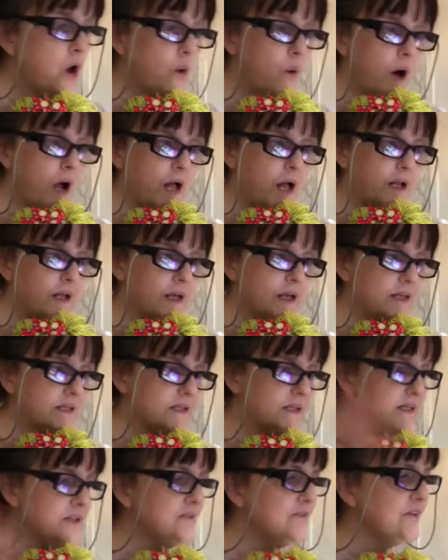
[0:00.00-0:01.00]
Wild geese
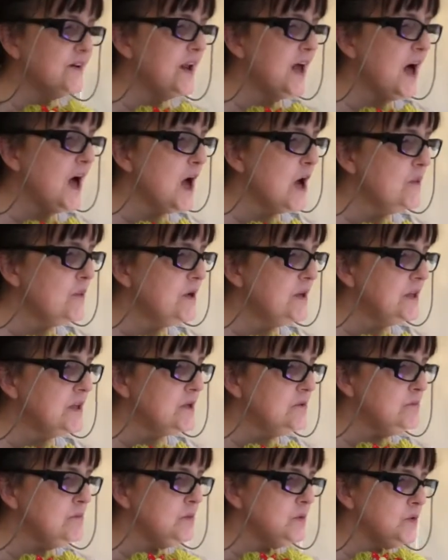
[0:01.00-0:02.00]
that fly with the
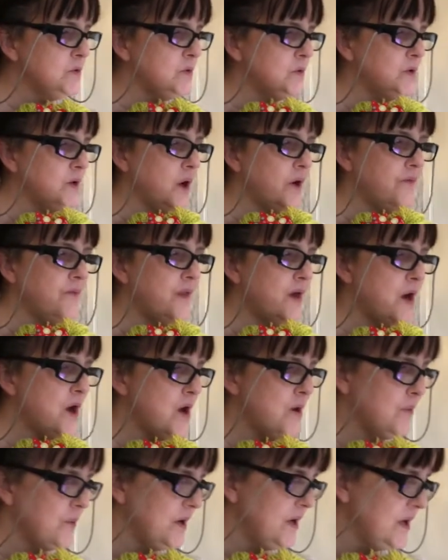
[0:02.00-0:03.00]
moon on
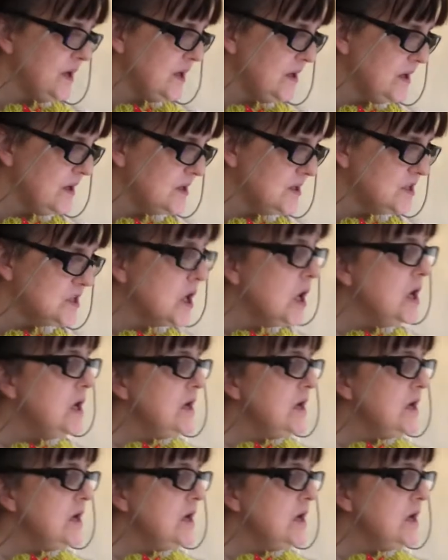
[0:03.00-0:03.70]
their wings.